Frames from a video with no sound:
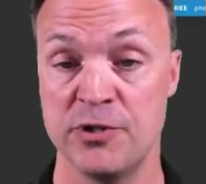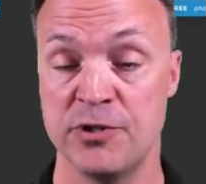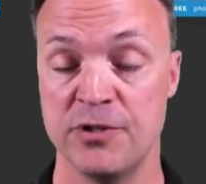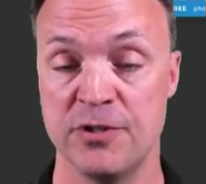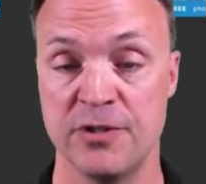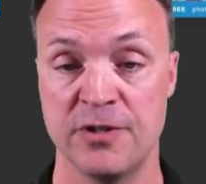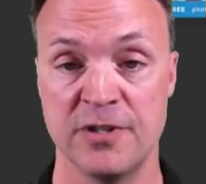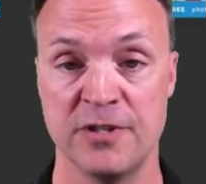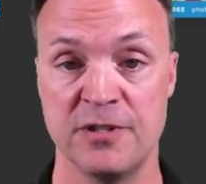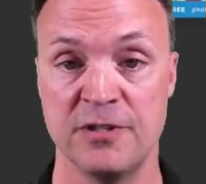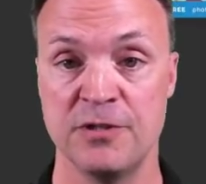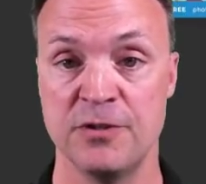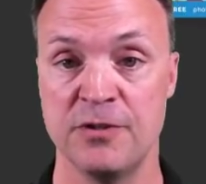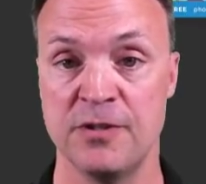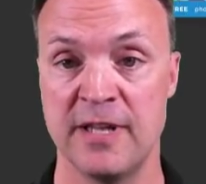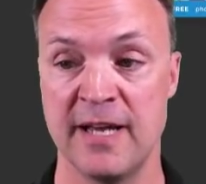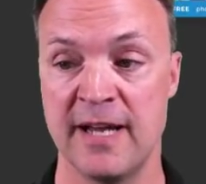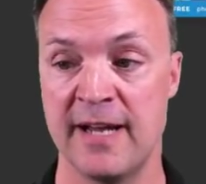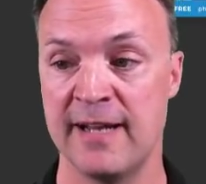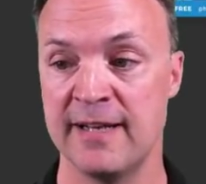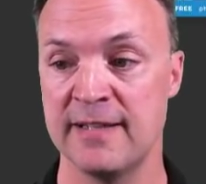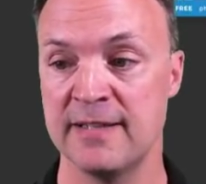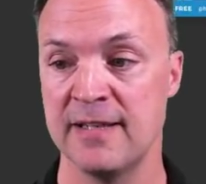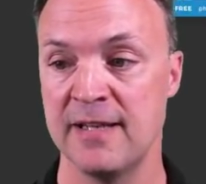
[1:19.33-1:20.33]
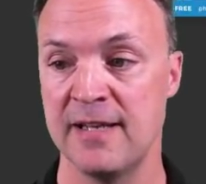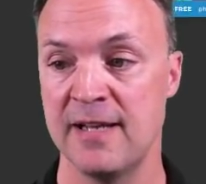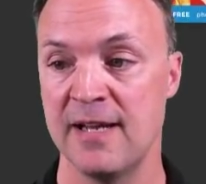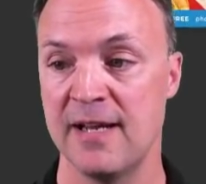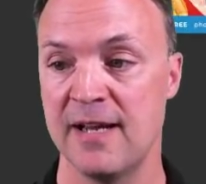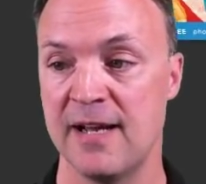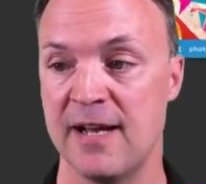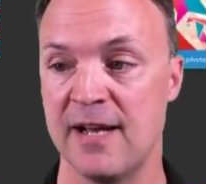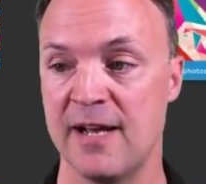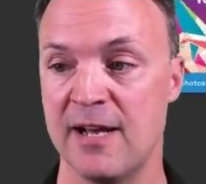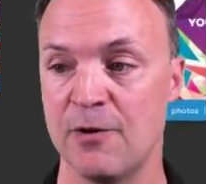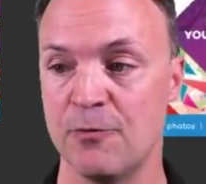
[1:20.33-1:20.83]
which you could do that,
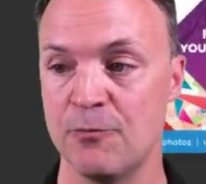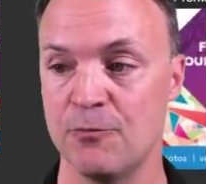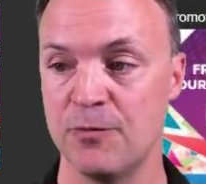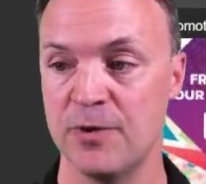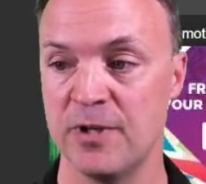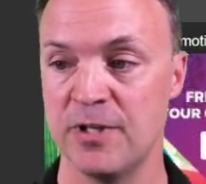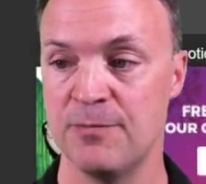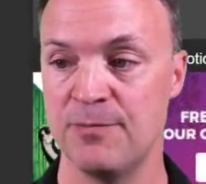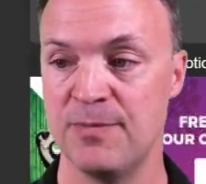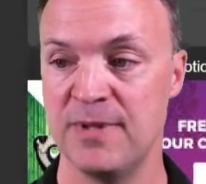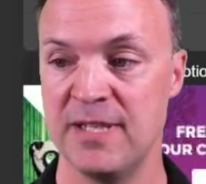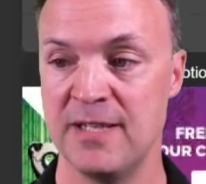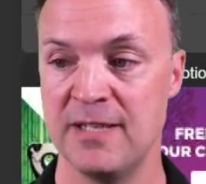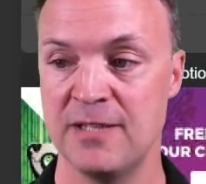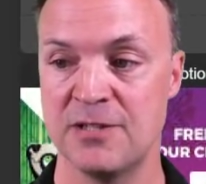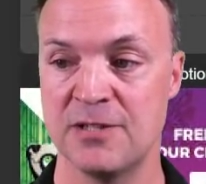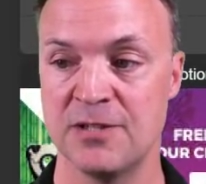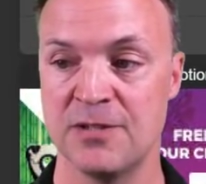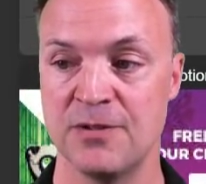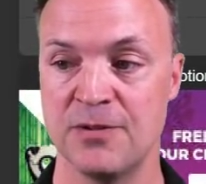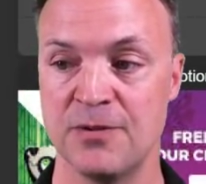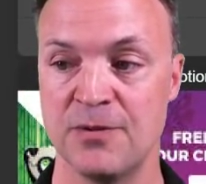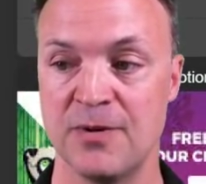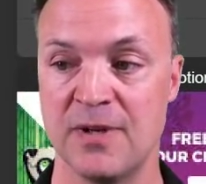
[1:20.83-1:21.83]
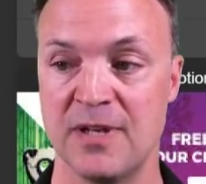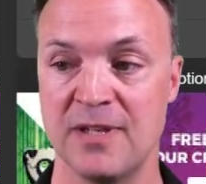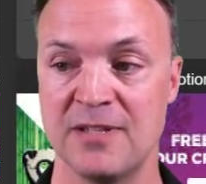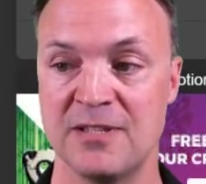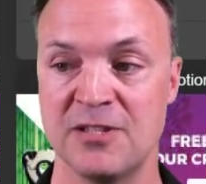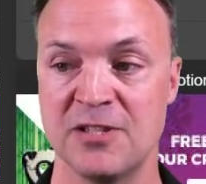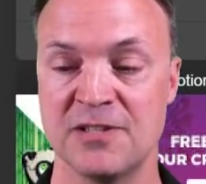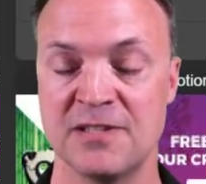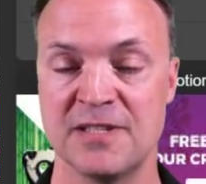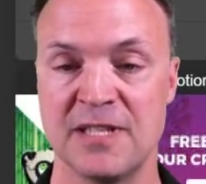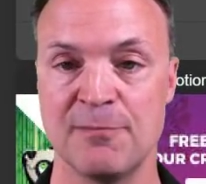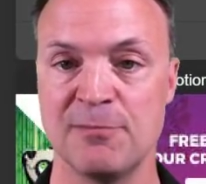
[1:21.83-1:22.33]
uh, would be to
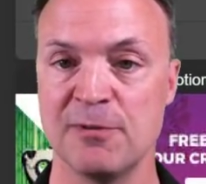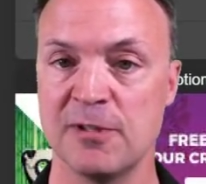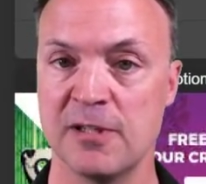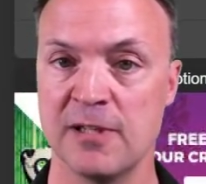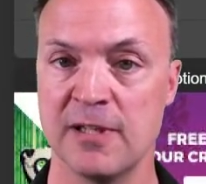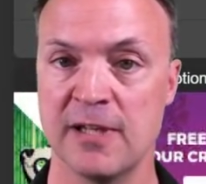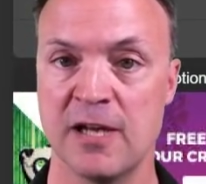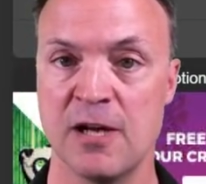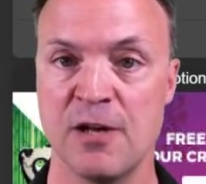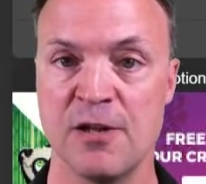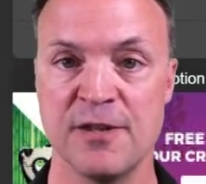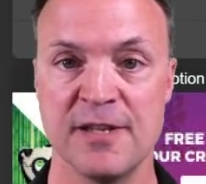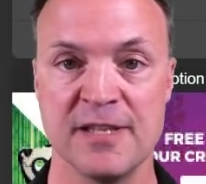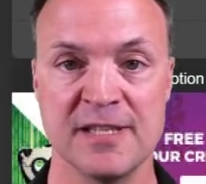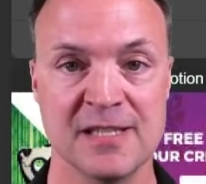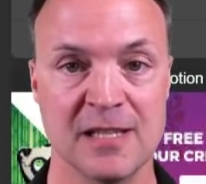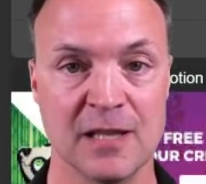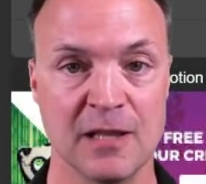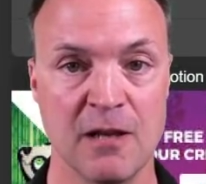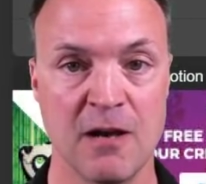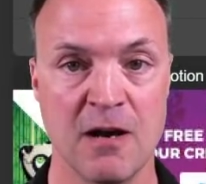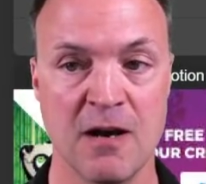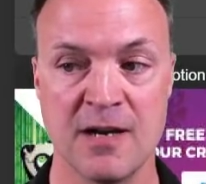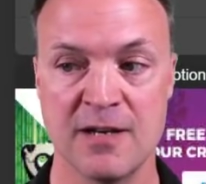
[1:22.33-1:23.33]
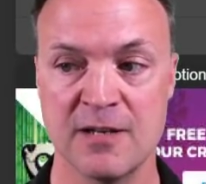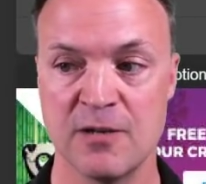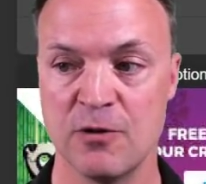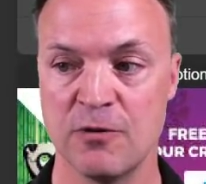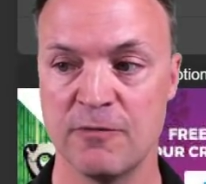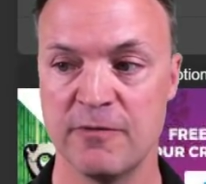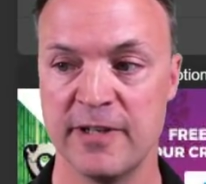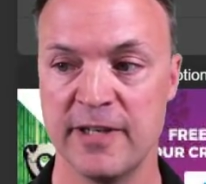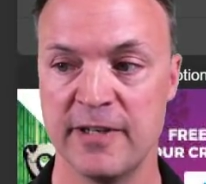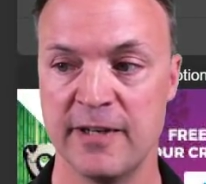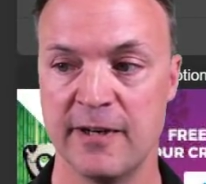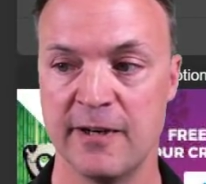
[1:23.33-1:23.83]
just double click on this
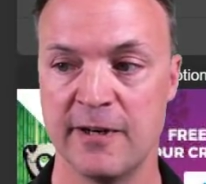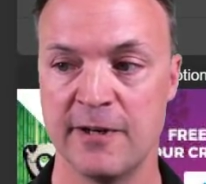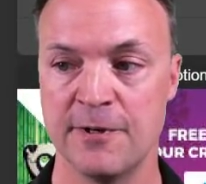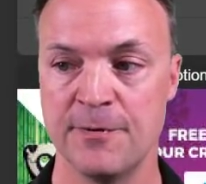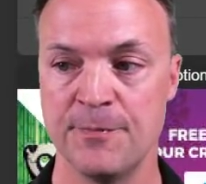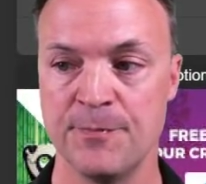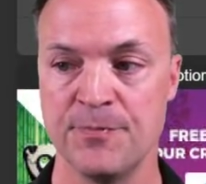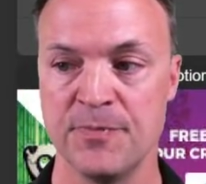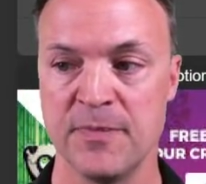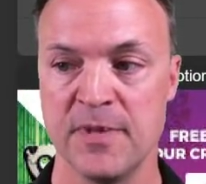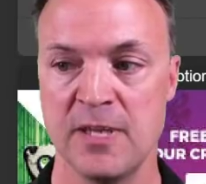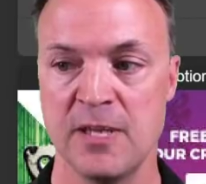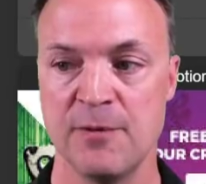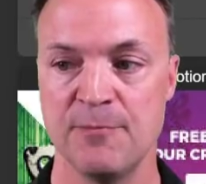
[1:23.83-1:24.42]
lock over here.